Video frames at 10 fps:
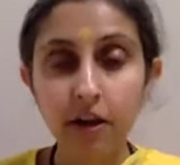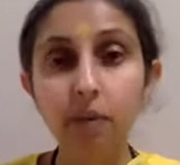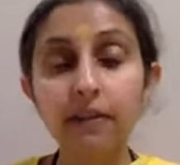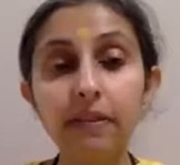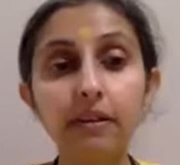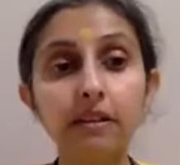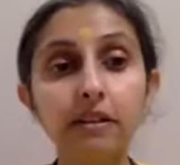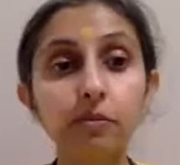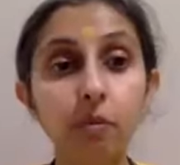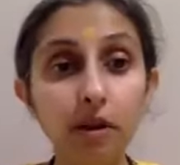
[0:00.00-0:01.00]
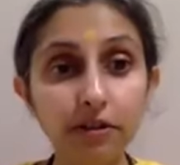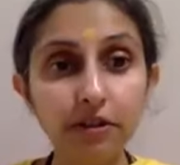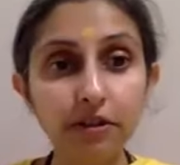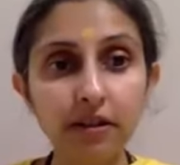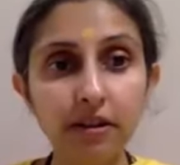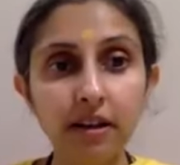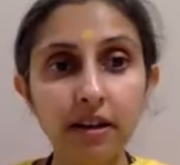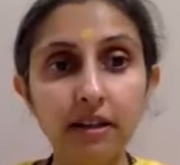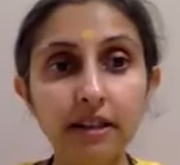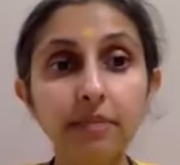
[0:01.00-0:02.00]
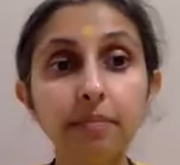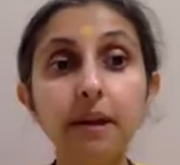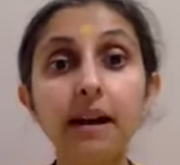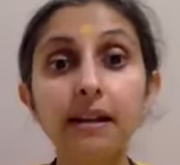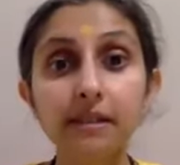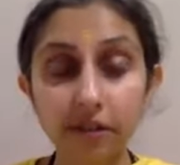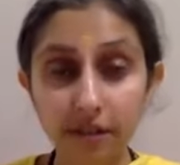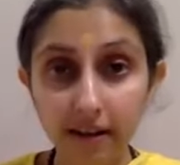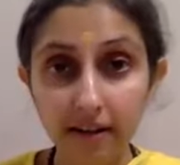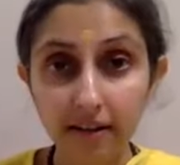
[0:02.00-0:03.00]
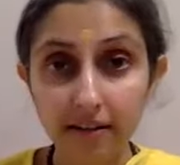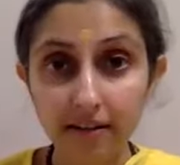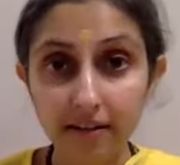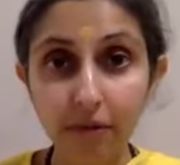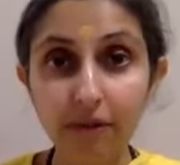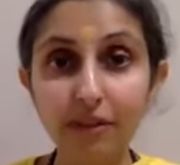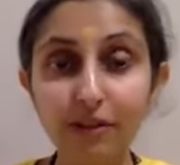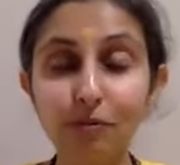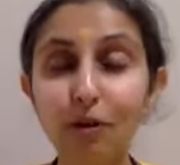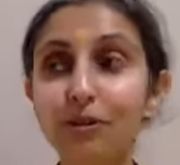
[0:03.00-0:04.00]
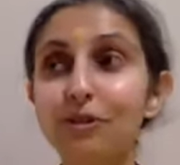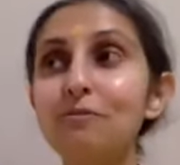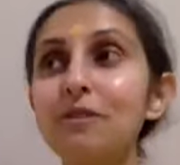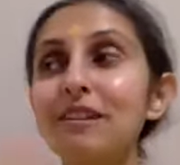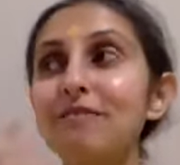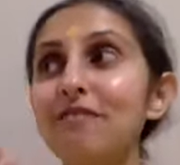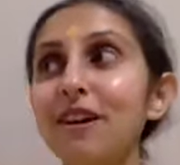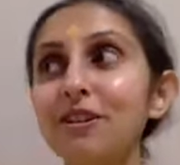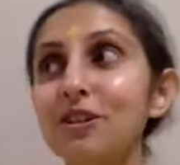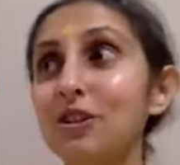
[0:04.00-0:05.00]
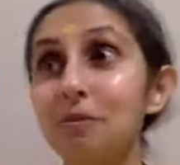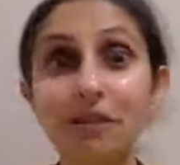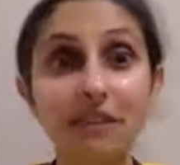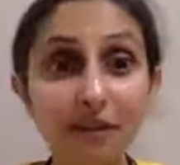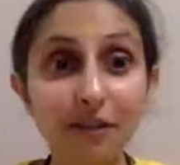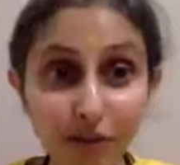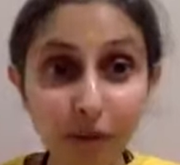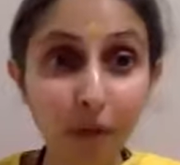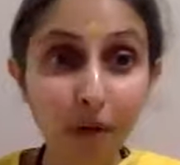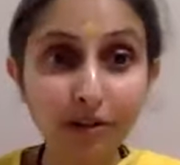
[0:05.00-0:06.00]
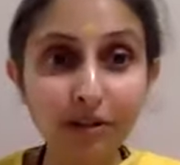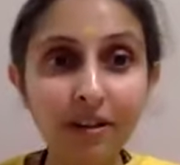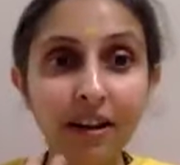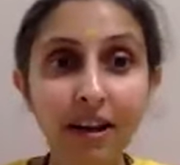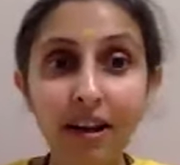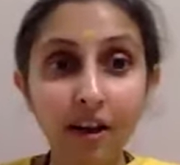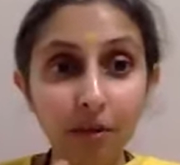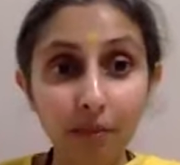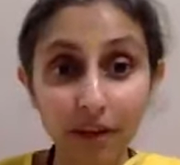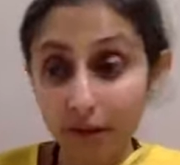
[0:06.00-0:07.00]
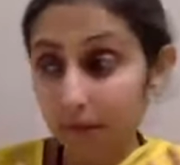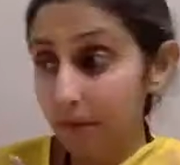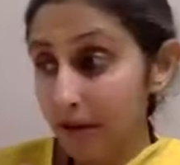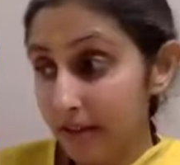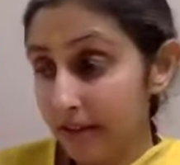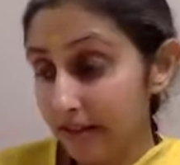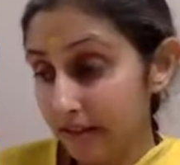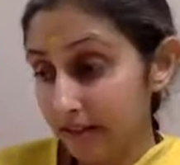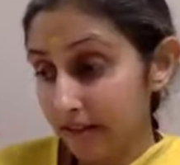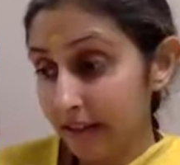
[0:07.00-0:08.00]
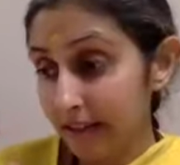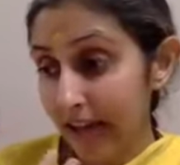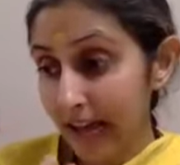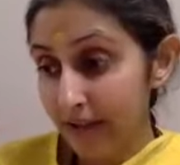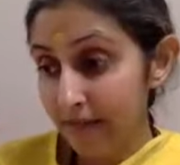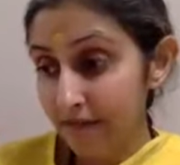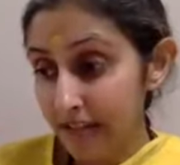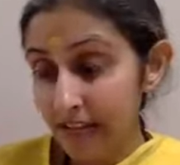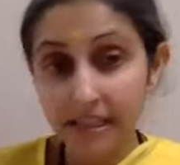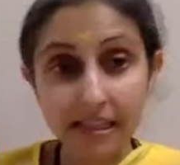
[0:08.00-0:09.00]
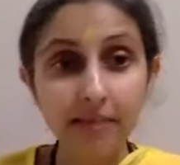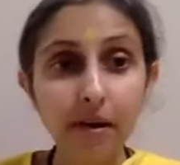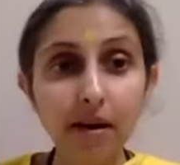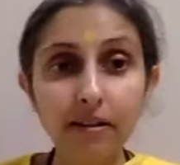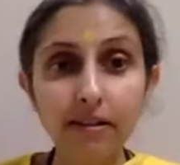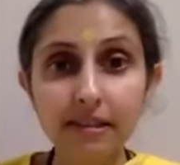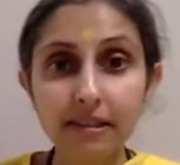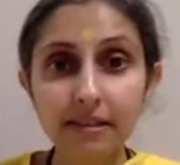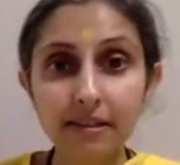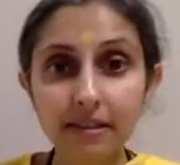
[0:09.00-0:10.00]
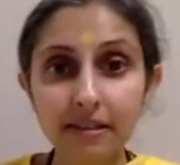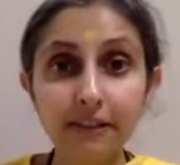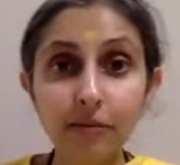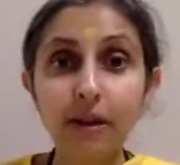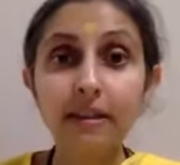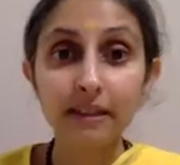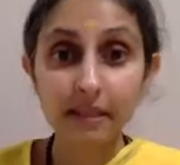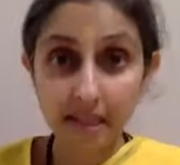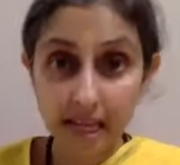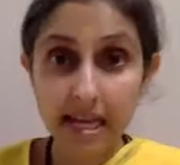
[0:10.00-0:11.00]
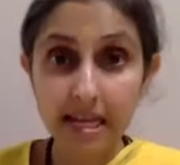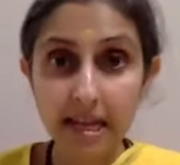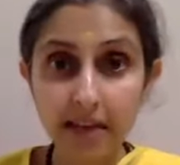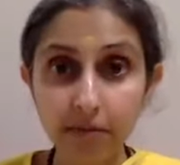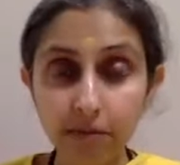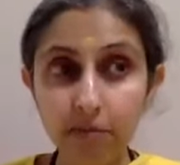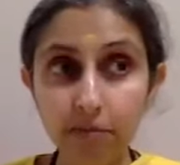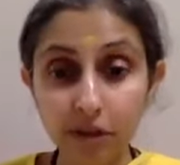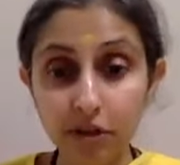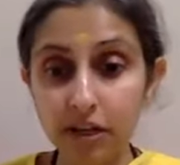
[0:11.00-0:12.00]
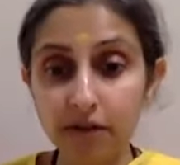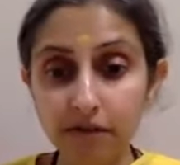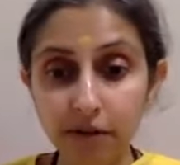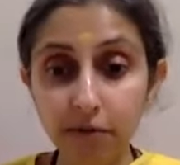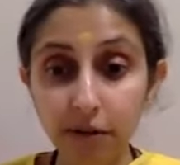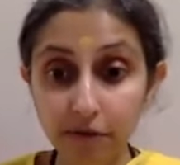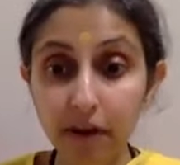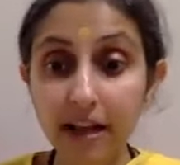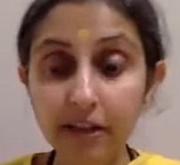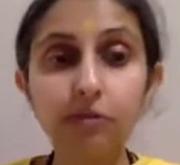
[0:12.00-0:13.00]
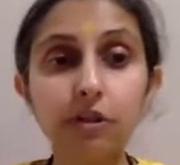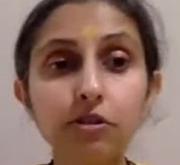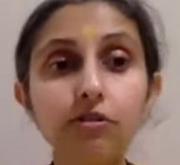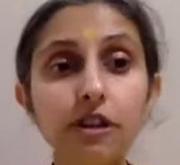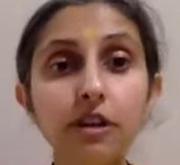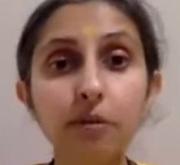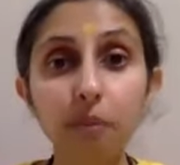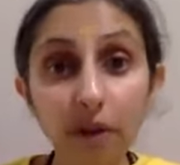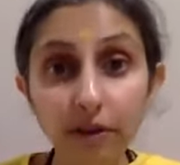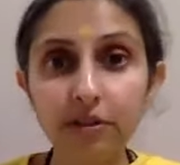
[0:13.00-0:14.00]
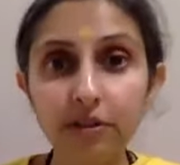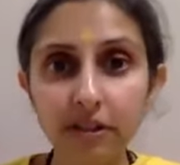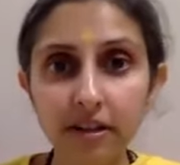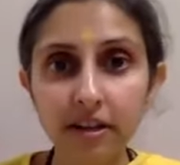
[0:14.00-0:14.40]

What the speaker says: When there is water, then pranas are there. When there's water, we can function. When there's no water, the life in us departs. That's why they say that even if we fast, we should drink water.